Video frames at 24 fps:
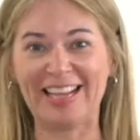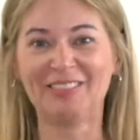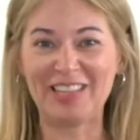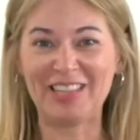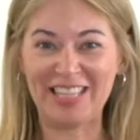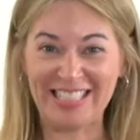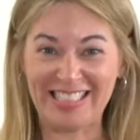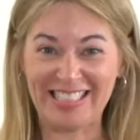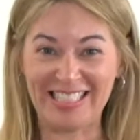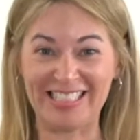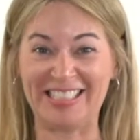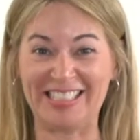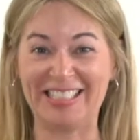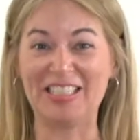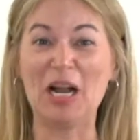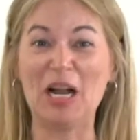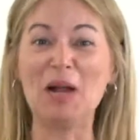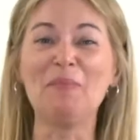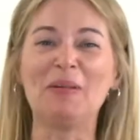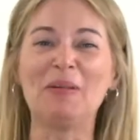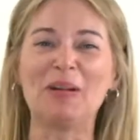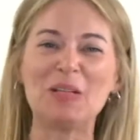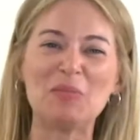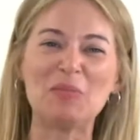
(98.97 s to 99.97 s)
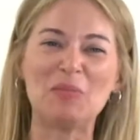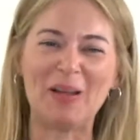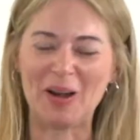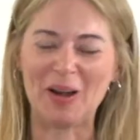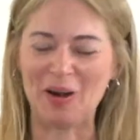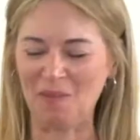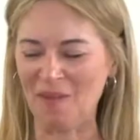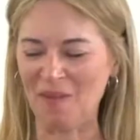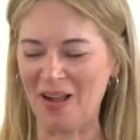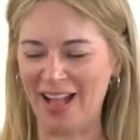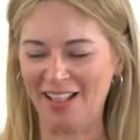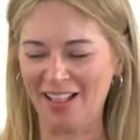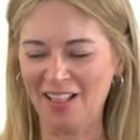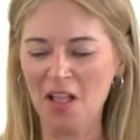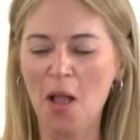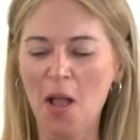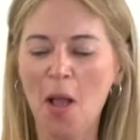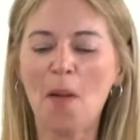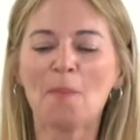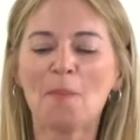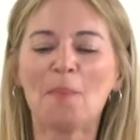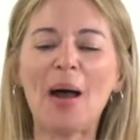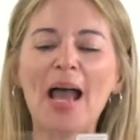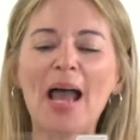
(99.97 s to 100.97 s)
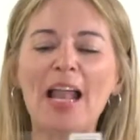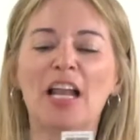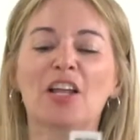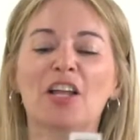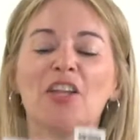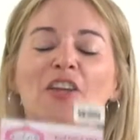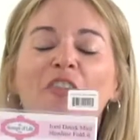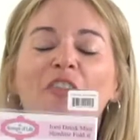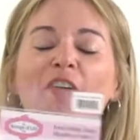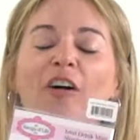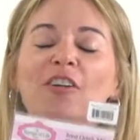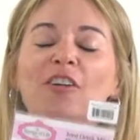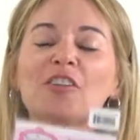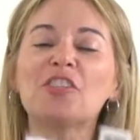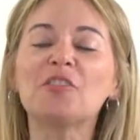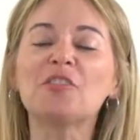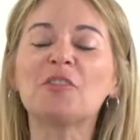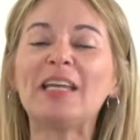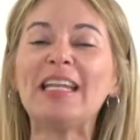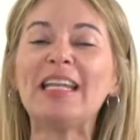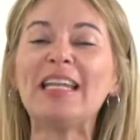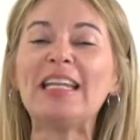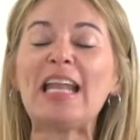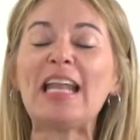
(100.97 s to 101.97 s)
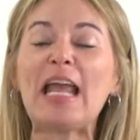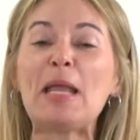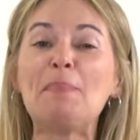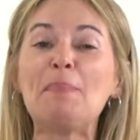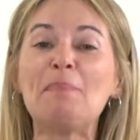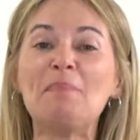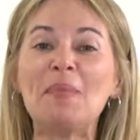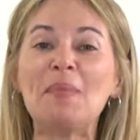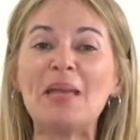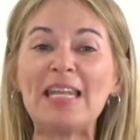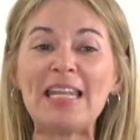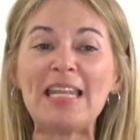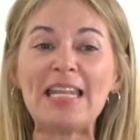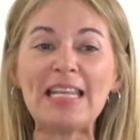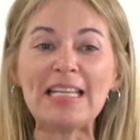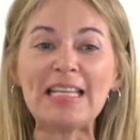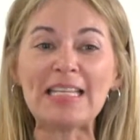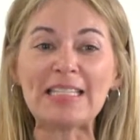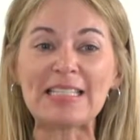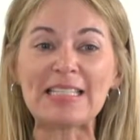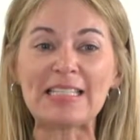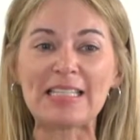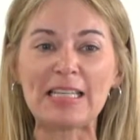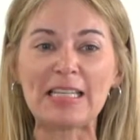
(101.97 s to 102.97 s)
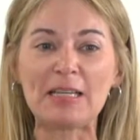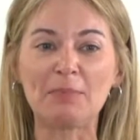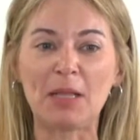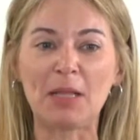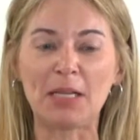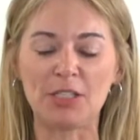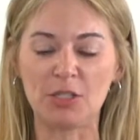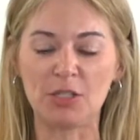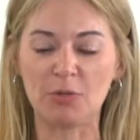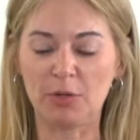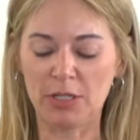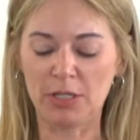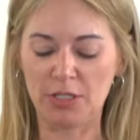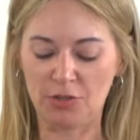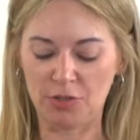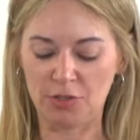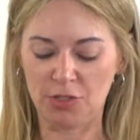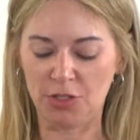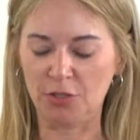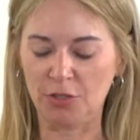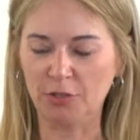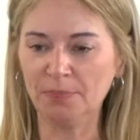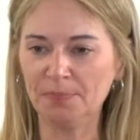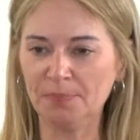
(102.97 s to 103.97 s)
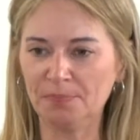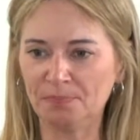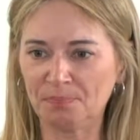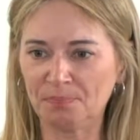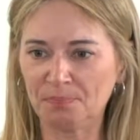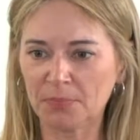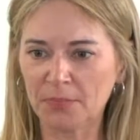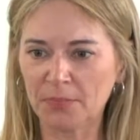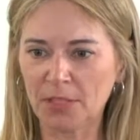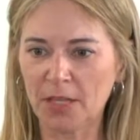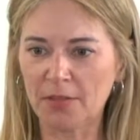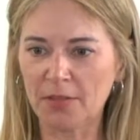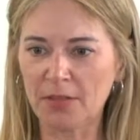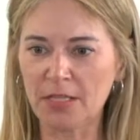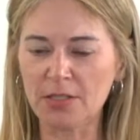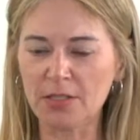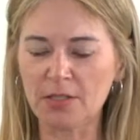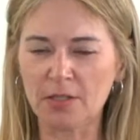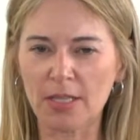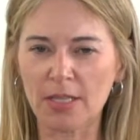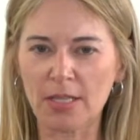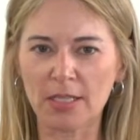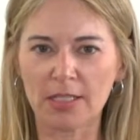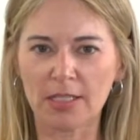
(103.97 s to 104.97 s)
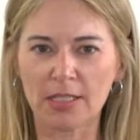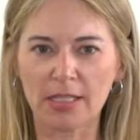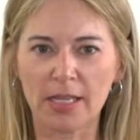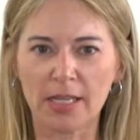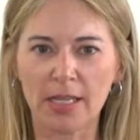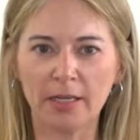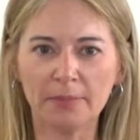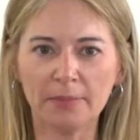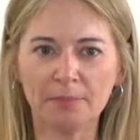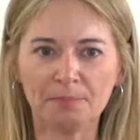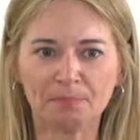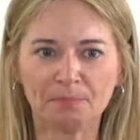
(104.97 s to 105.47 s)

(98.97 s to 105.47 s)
when he sees the numbers, but oh well. But you're also getting a mini slimline. Do you want to do 2 mm-hmm. on these so they can see it?